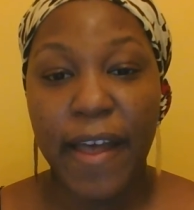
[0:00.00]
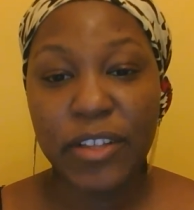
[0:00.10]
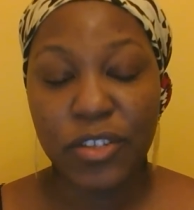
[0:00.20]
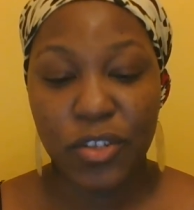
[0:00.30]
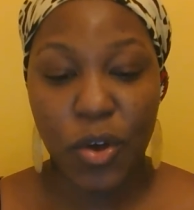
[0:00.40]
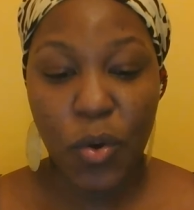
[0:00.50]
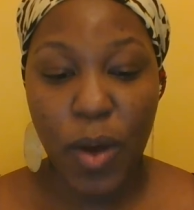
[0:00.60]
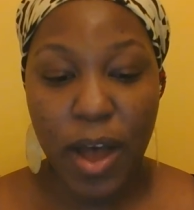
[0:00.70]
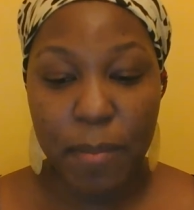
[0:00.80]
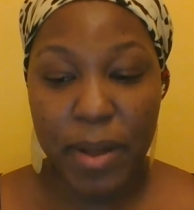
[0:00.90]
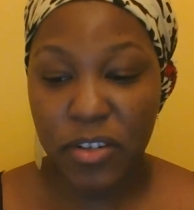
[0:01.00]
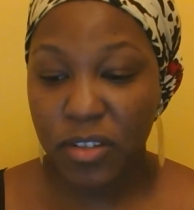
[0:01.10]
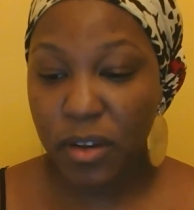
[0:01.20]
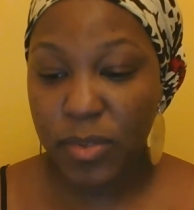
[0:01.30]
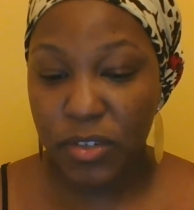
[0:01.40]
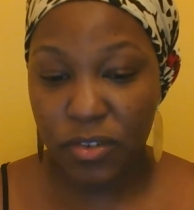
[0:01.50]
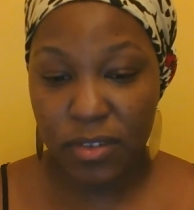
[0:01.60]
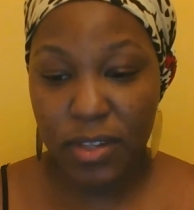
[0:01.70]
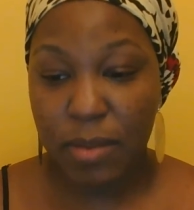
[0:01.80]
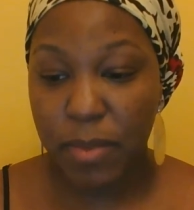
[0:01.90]
And so I just thought it was
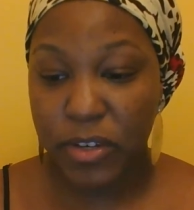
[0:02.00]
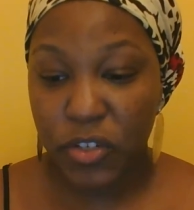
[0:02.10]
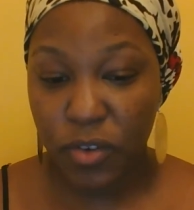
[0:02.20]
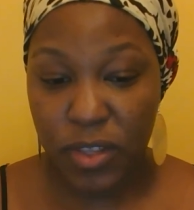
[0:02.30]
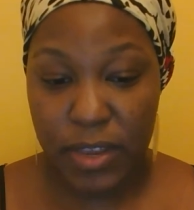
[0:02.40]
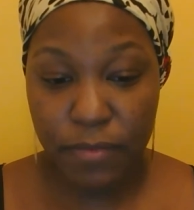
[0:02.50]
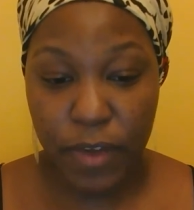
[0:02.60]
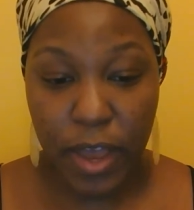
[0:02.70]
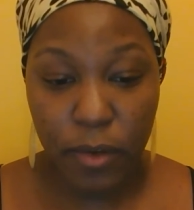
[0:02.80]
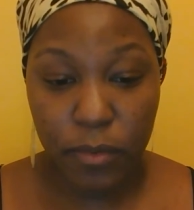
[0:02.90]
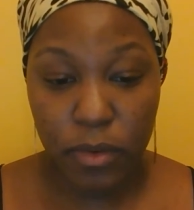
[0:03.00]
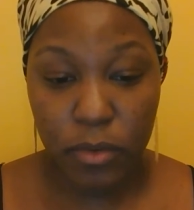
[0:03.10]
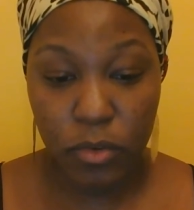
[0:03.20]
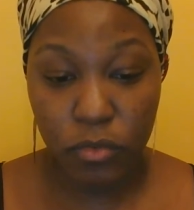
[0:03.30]
interesting that they made sure that they found